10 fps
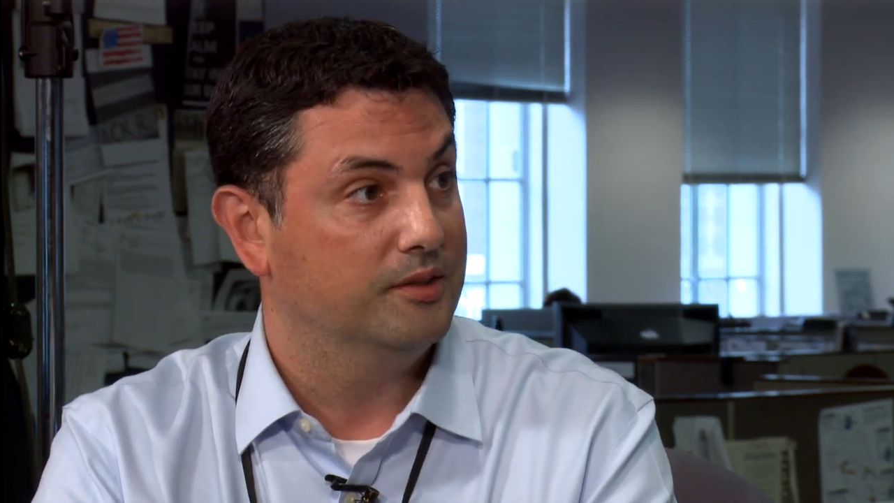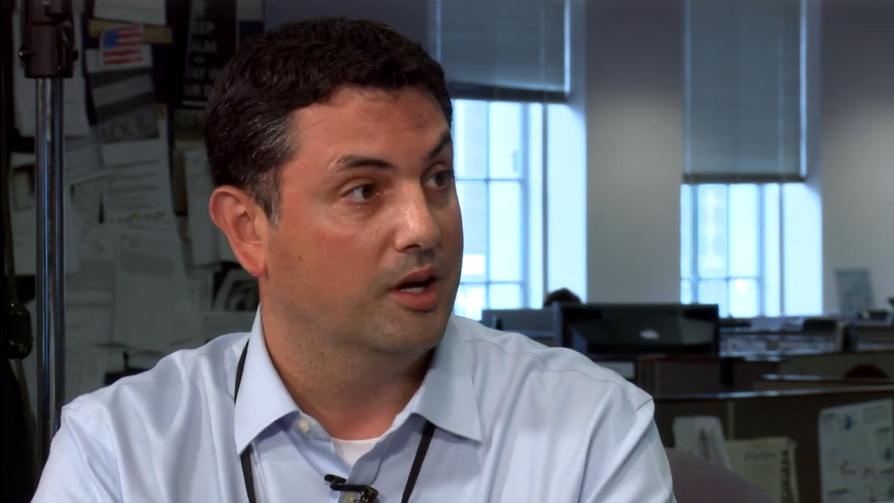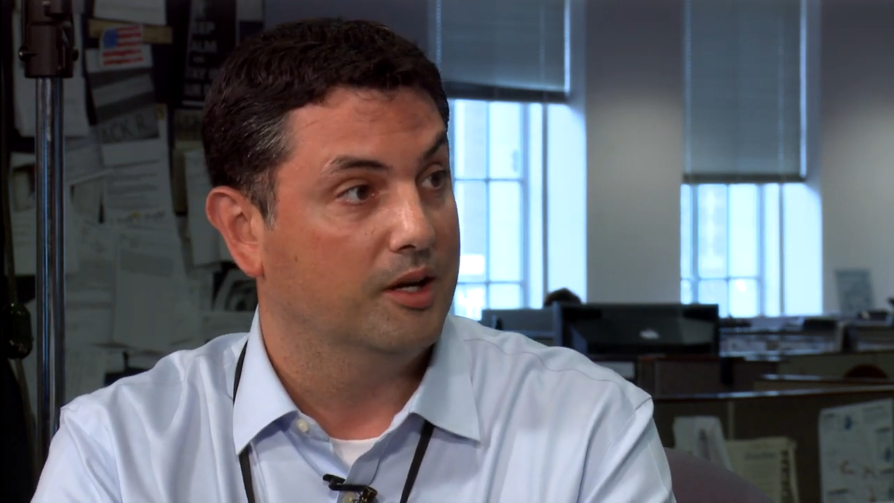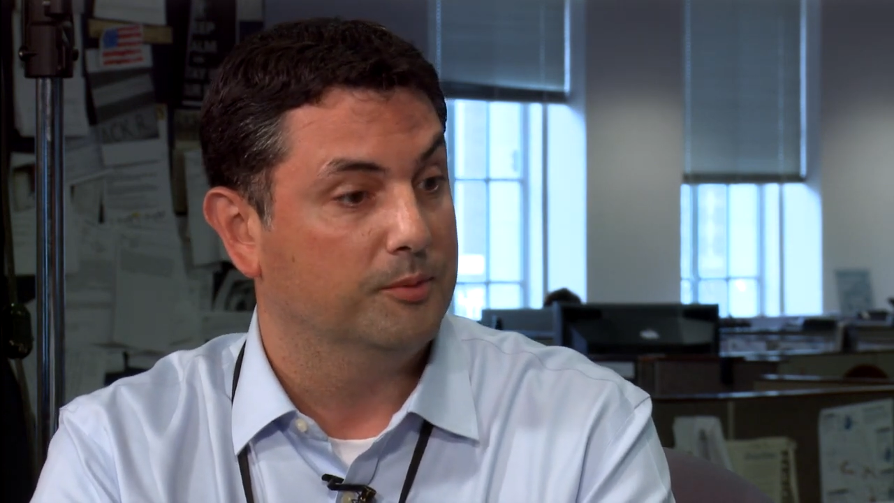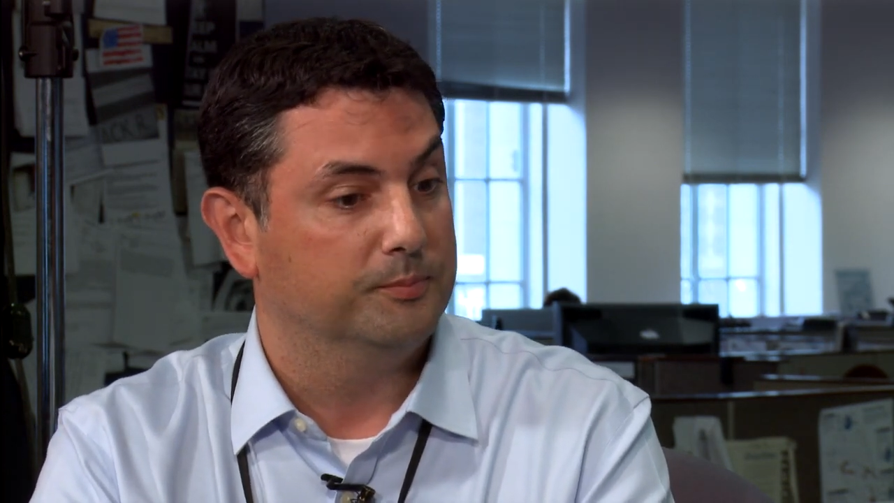
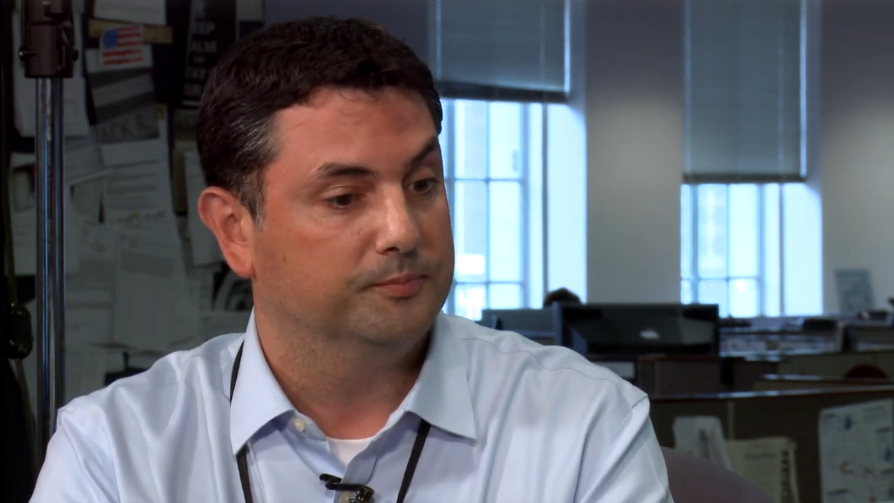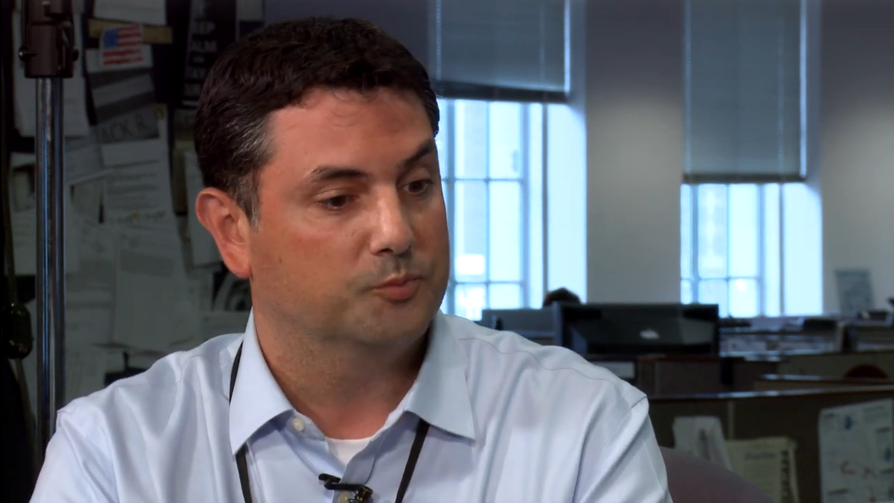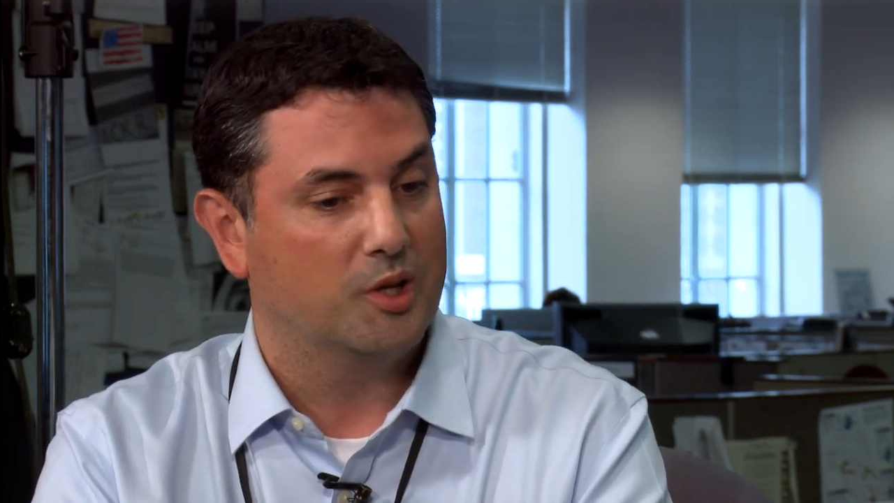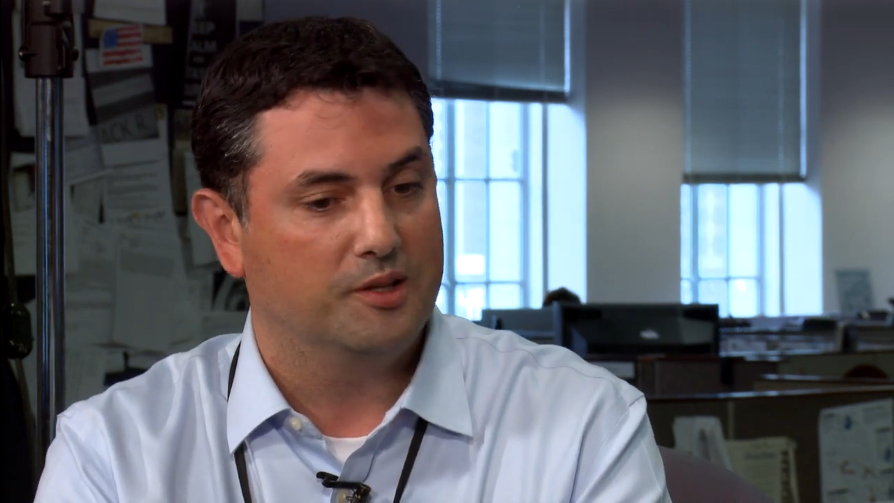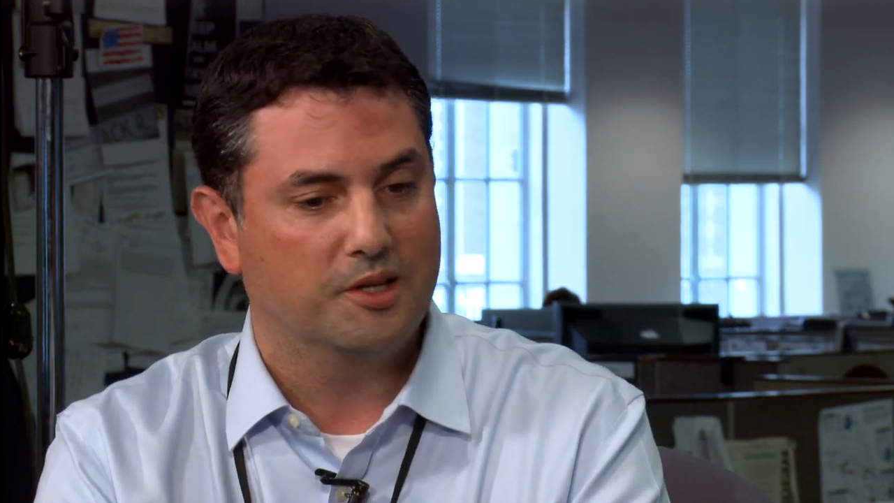um,
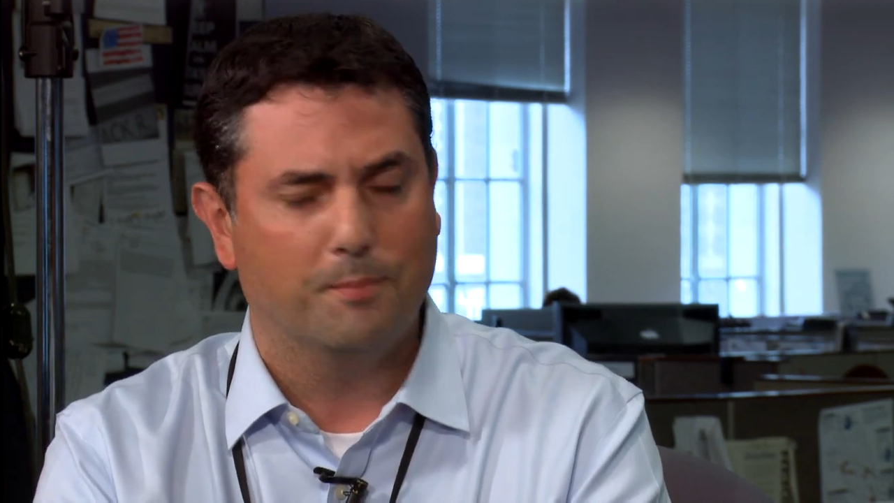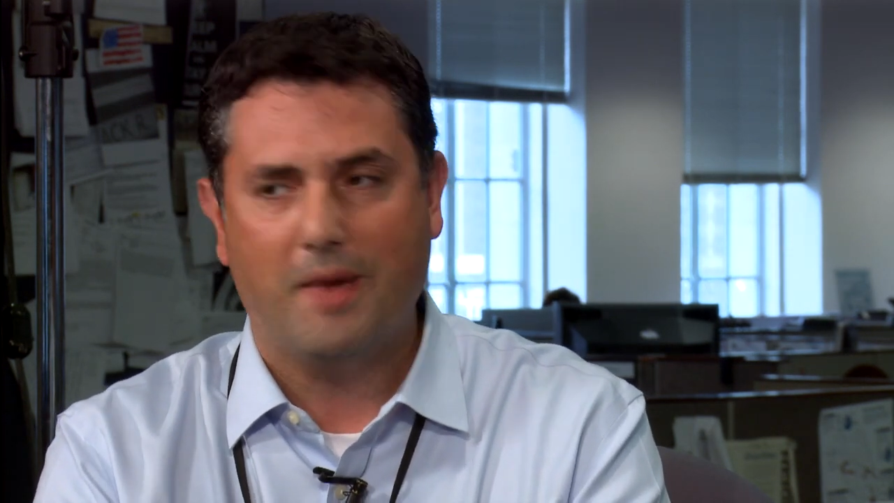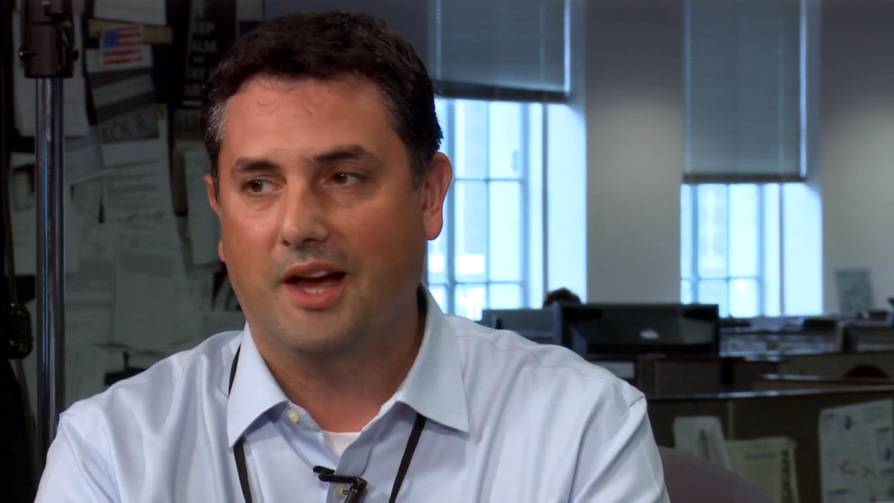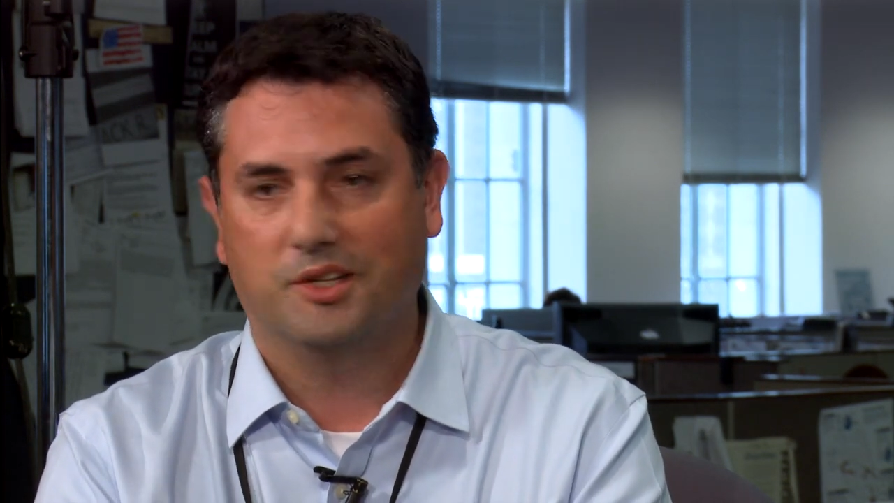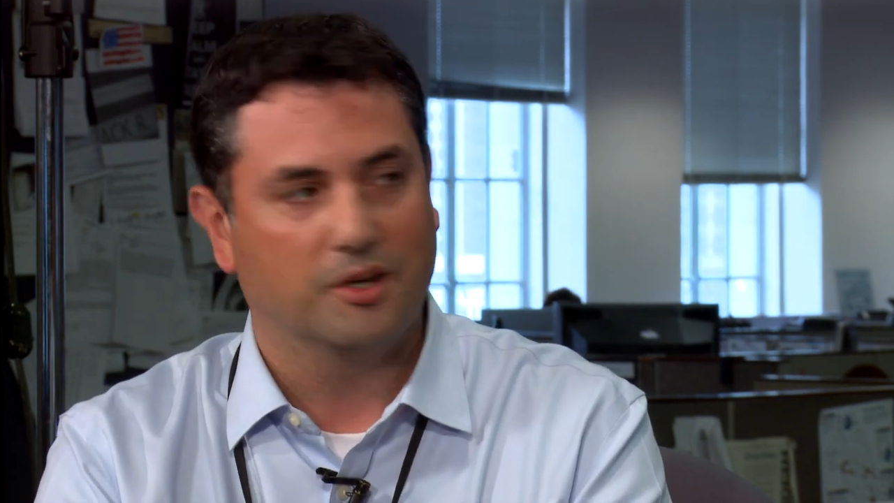he did a
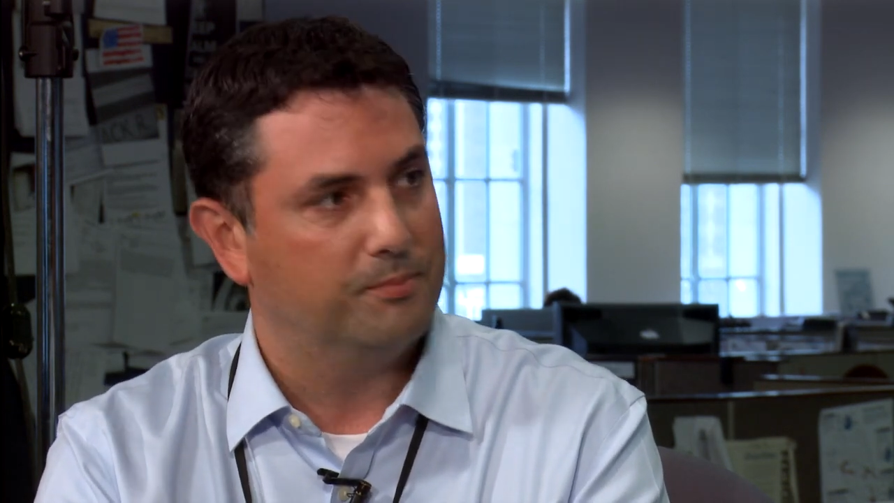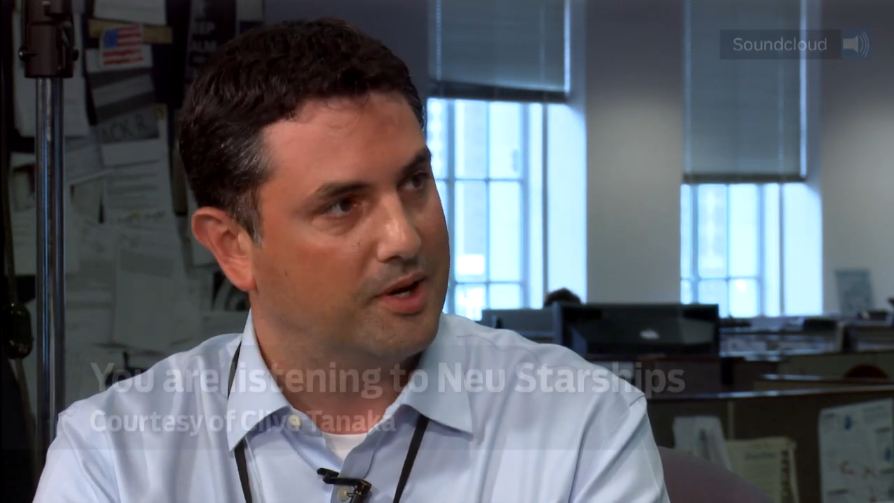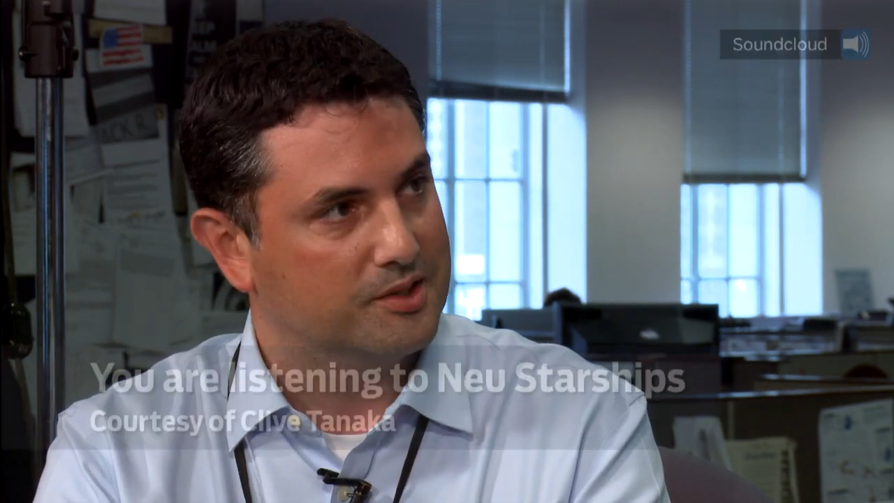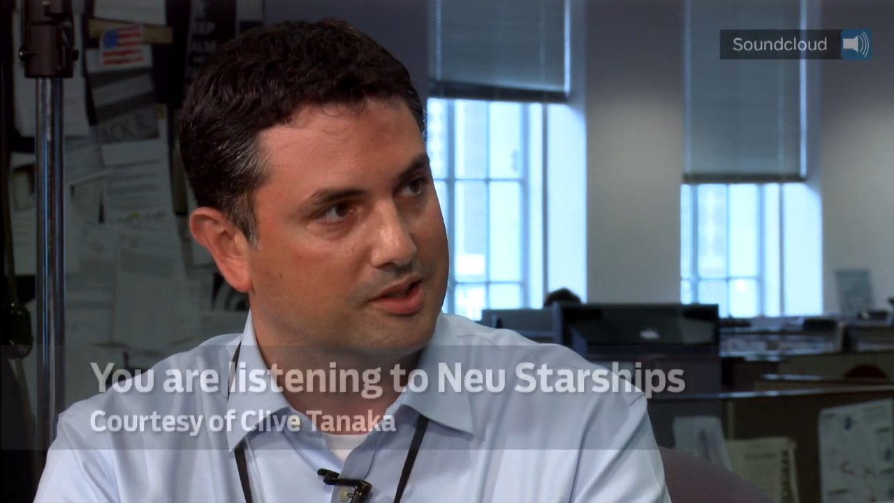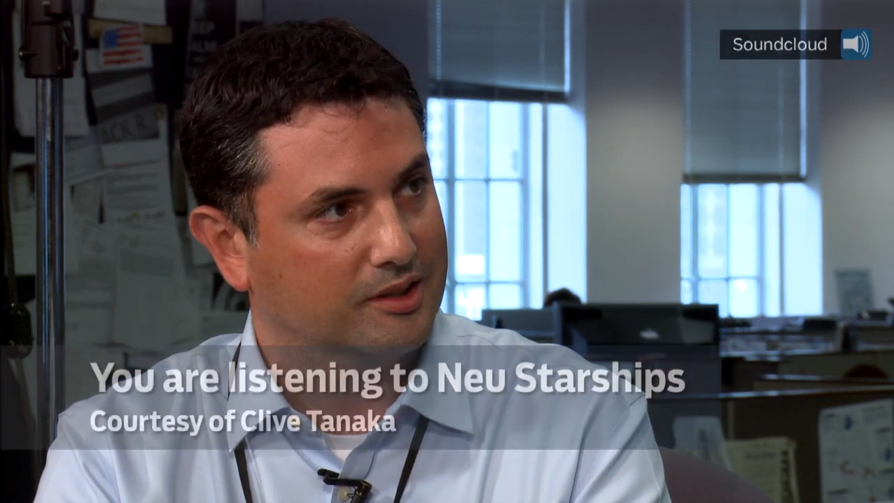mashup
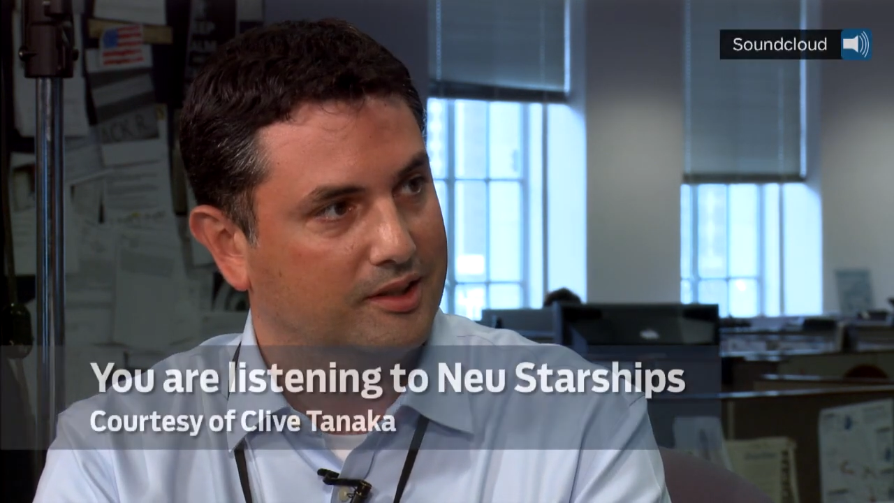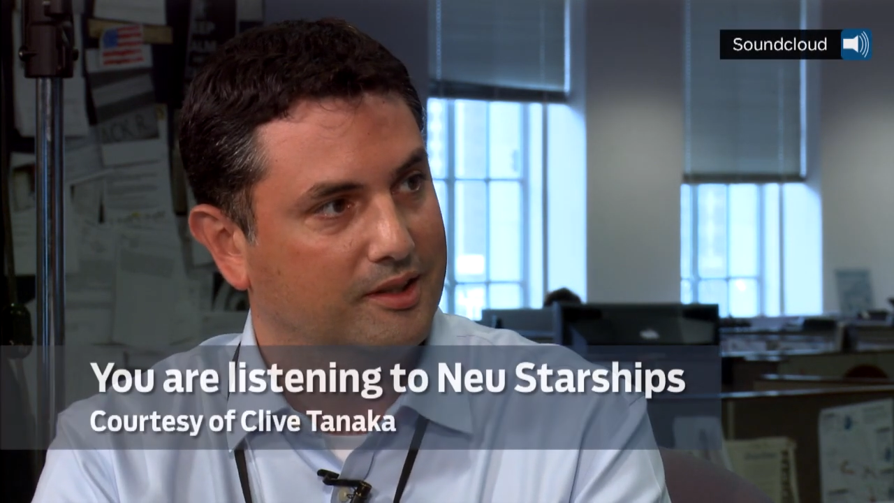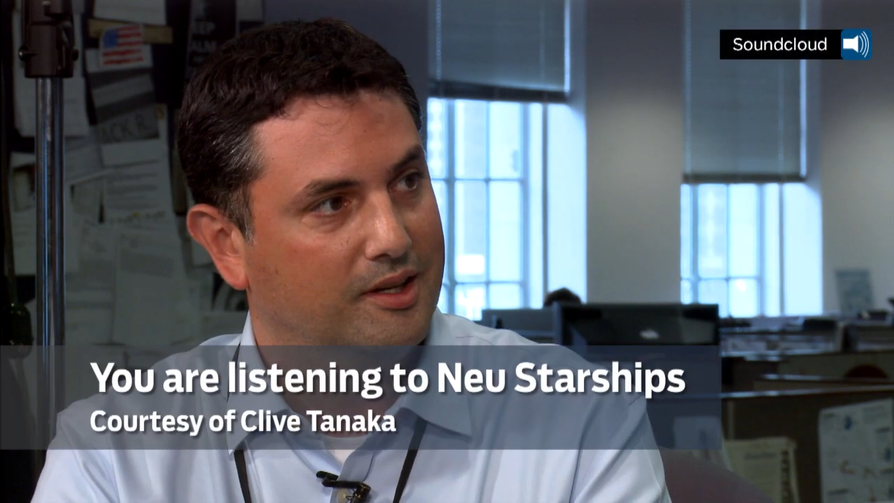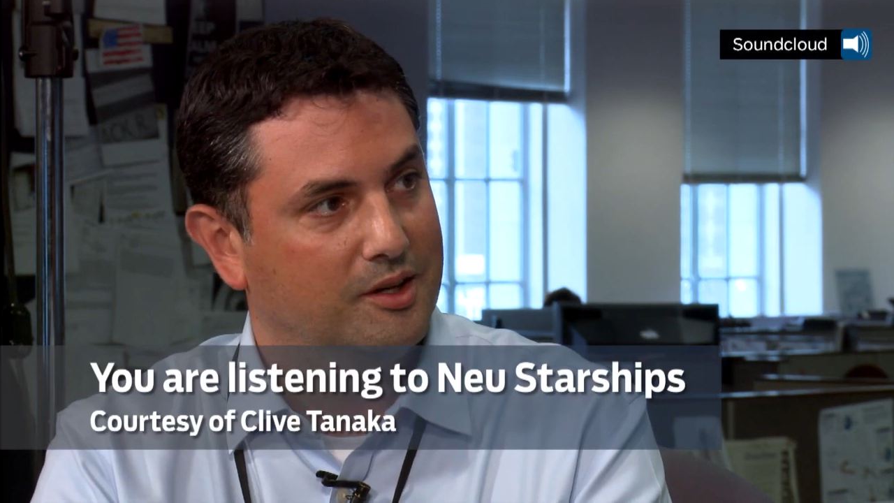basically,